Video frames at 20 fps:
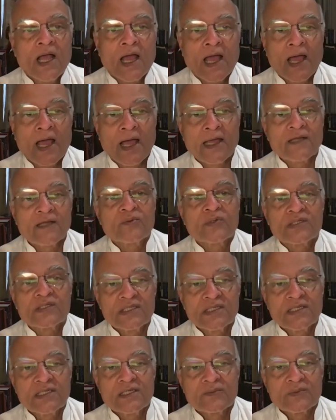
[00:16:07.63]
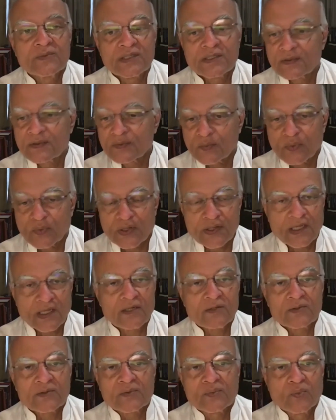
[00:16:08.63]
and we're dealing with it
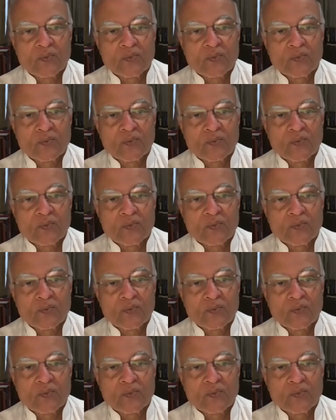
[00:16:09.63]
without